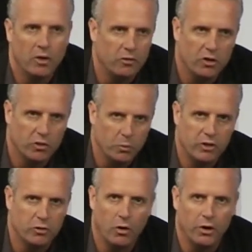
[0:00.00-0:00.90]
don't just
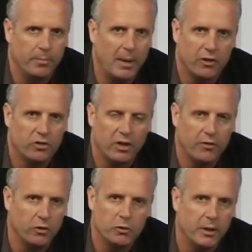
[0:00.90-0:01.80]
witter on about
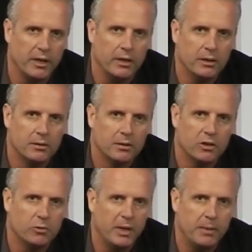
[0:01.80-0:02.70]
stuff on Twitter,
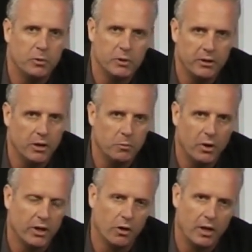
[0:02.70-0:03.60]
because people, you know
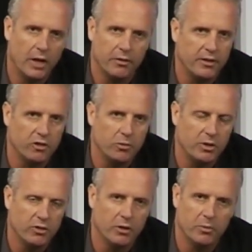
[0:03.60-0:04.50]
what, they've got other things
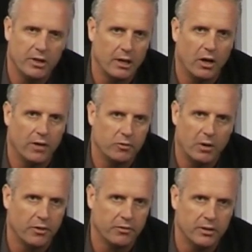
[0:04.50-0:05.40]
to be doing with their
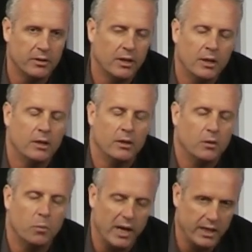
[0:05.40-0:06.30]
lives rather than
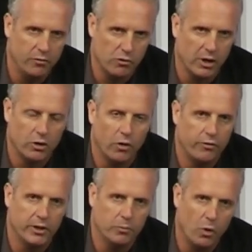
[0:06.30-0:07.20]
where you've drunk
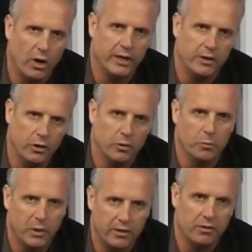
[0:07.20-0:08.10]
coffee and why and
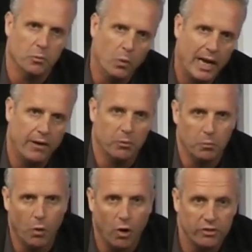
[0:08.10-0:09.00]
who and with and where
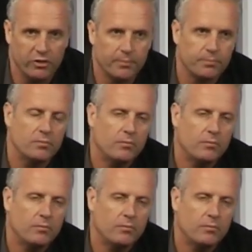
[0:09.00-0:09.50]
and what.